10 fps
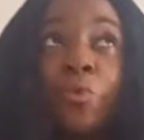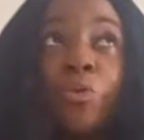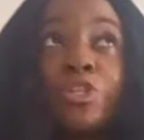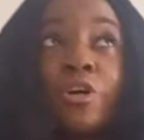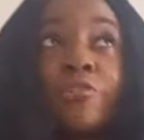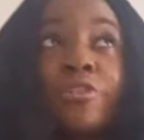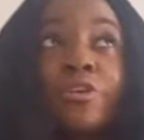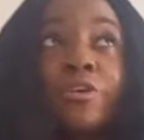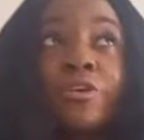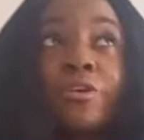which of
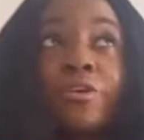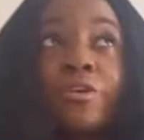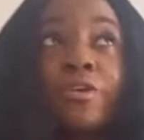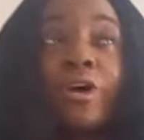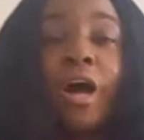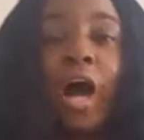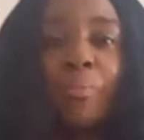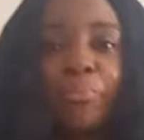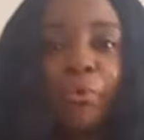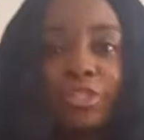the
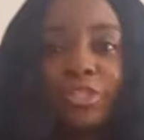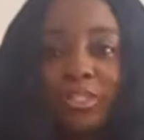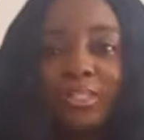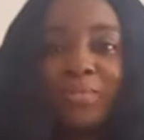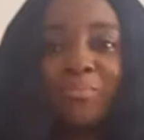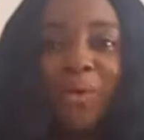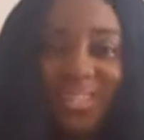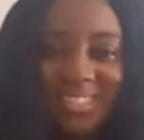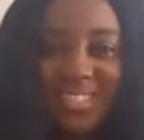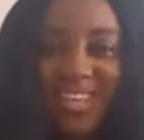approaches in the
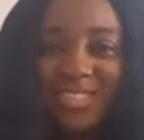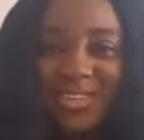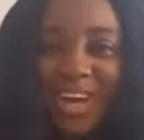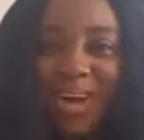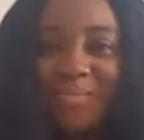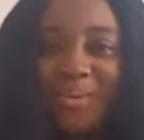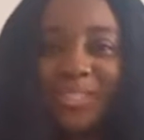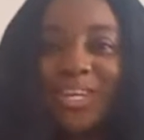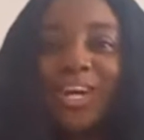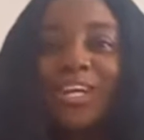multisensory
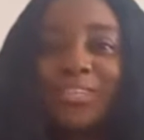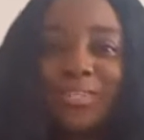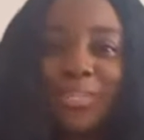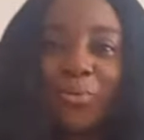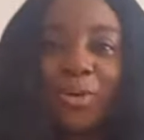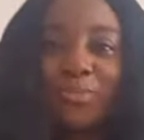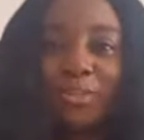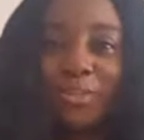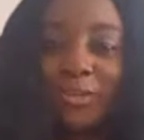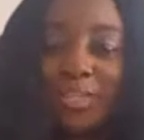approach do you think we have
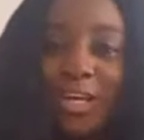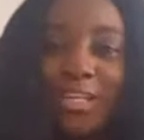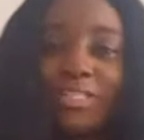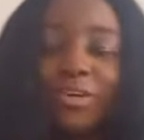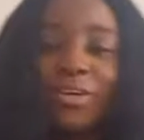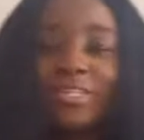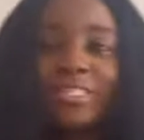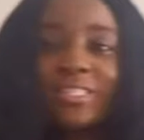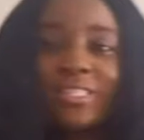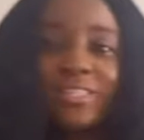used? So
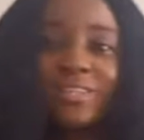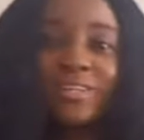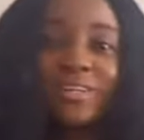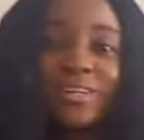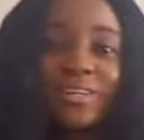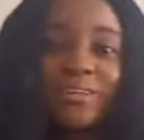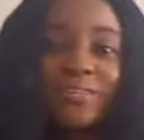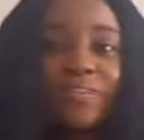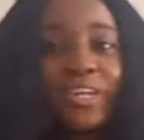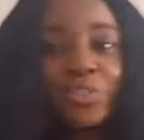is it
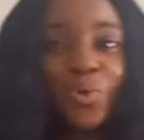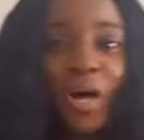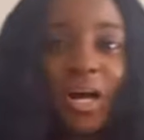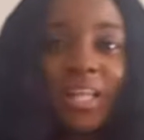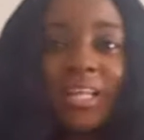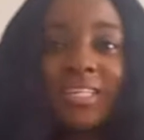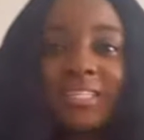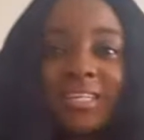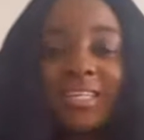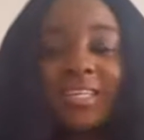visual?
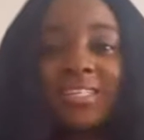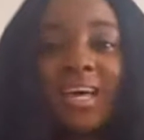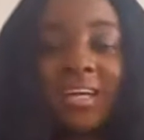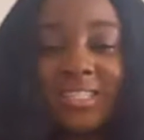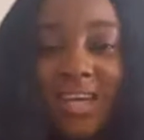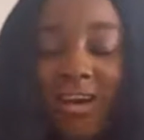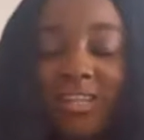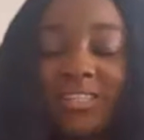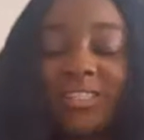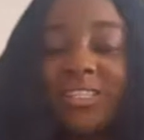Is it
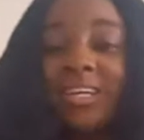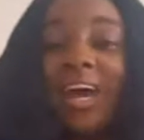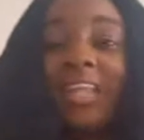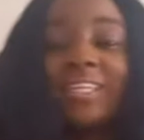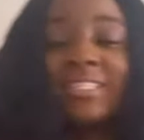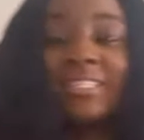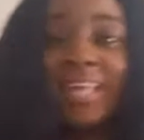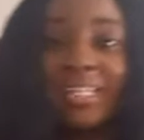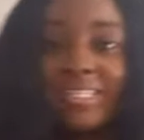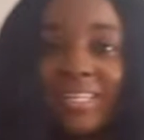tactile? Is it
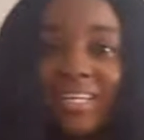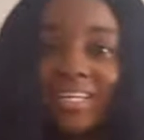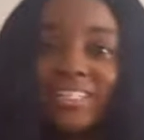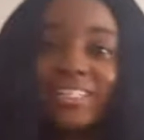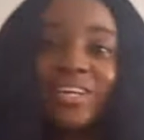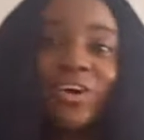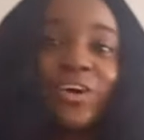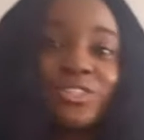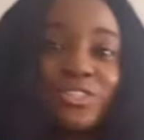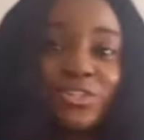kinesthetic? Is it
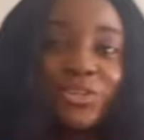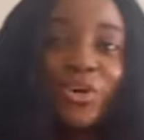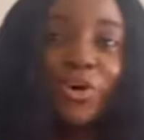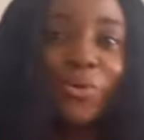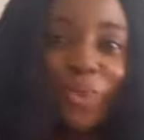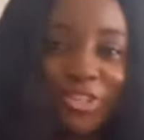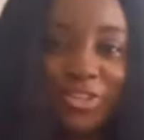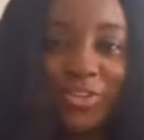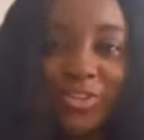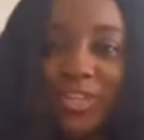audio? What
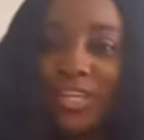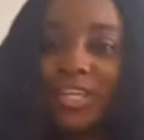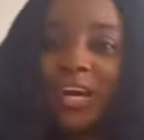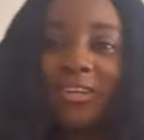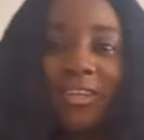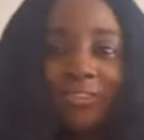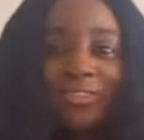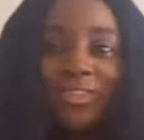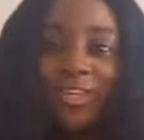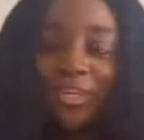do you think? I would love
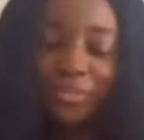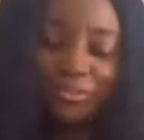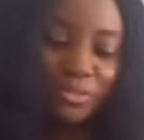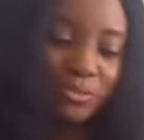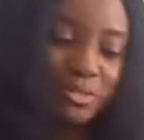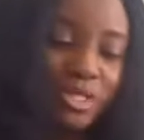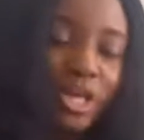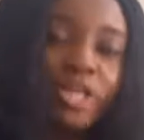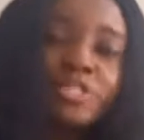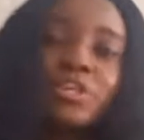to hear your views.
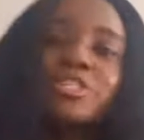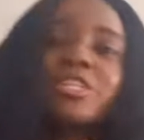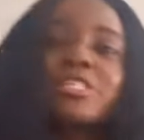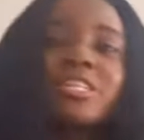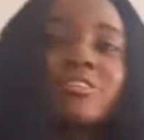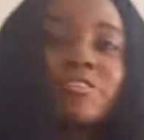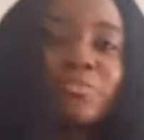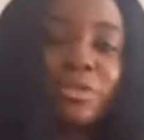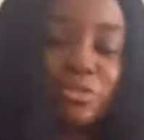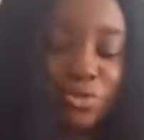So she's
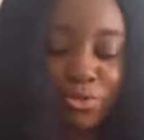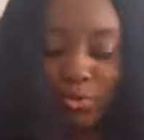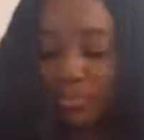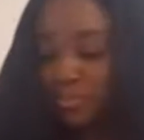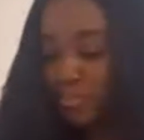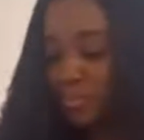giving me two.